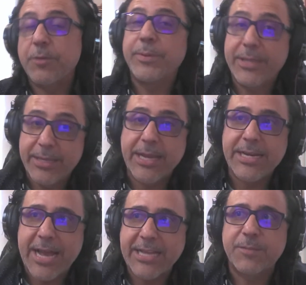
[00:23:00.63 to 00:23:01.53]
be a
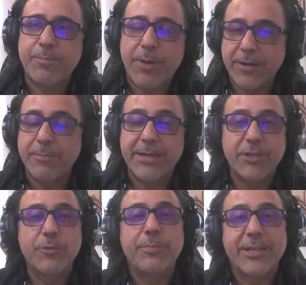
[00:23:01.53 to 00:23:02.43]
nice pot of money.
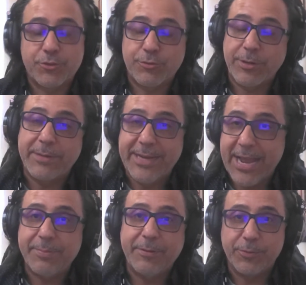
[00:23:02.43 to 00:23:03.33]
You'll be extremely
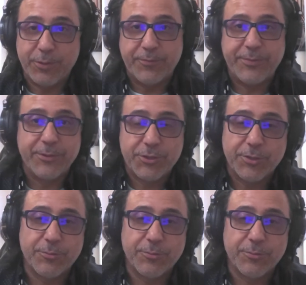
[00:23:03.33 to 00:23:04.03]
happy with your future,